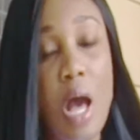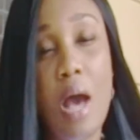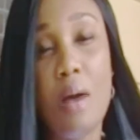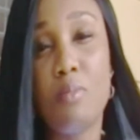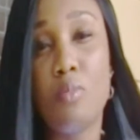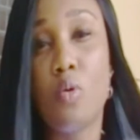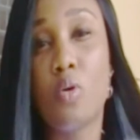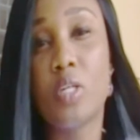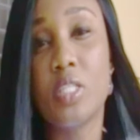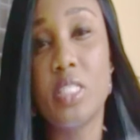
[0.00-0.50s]

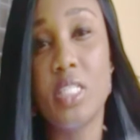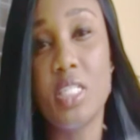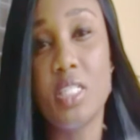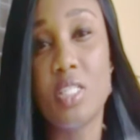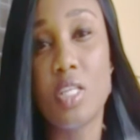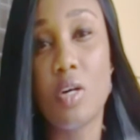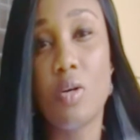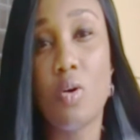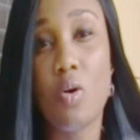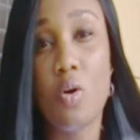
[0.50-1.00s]
lot more
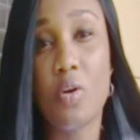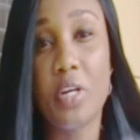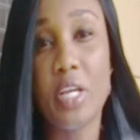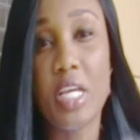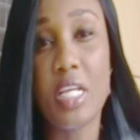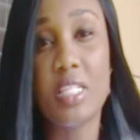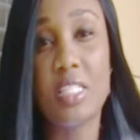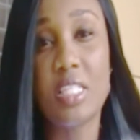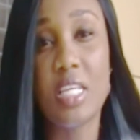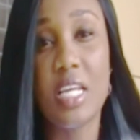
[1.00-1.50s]
detail
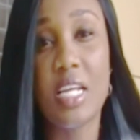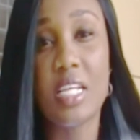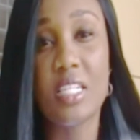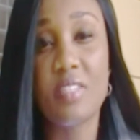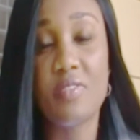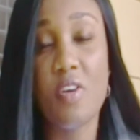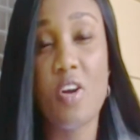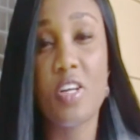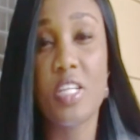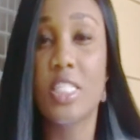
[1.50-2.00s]
oriented
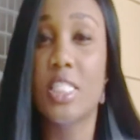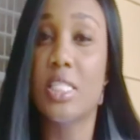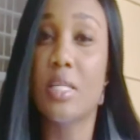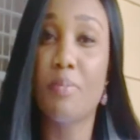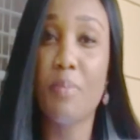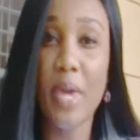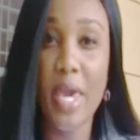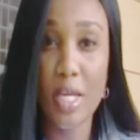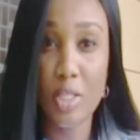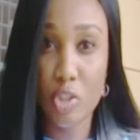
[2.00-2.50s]
as far as
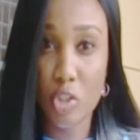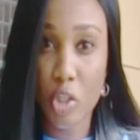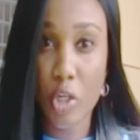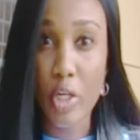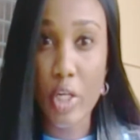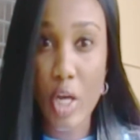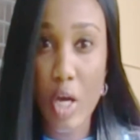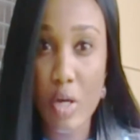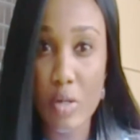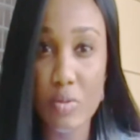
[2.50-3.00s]
the
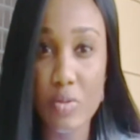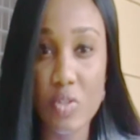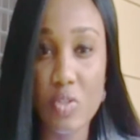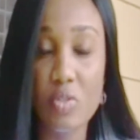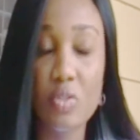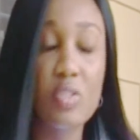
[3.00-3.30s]
picture goes.